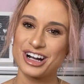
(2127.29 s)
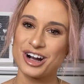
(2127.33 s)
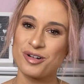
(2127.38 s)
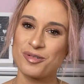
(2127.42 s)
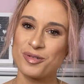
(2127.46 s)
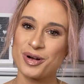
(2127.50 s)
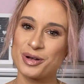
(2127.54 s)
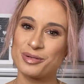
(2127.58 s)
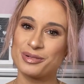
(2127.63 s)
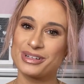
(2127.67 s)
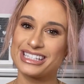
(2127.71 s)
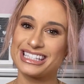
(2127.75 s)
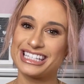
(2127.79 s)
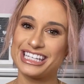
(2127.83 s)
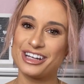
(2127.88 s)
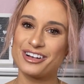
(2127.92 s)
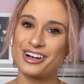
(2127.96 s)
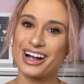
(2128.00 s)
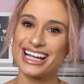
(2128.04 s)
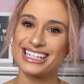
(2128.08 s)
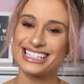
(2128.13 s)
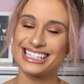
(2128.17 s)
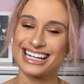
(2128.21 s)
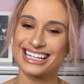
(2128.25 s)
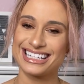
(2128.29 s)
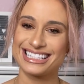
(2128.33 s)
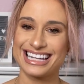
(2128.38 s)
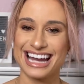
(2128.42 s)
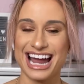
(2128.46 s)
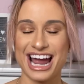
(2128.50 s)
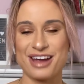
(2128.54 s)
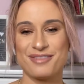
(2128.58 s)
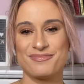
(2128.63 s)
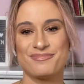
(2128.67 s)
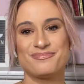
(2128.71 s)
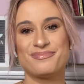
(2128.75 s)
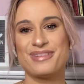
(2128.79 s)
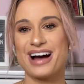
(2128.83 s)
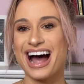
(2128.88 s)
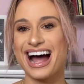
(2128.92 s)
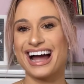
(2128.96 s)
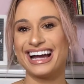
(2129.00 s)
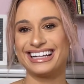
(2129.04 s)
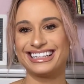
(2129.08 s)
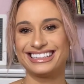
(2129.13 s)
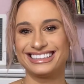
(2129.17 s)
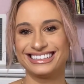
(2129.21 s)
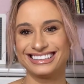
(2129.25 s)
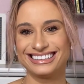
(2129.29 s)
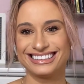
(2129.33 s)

We will see you guys next time. Bye.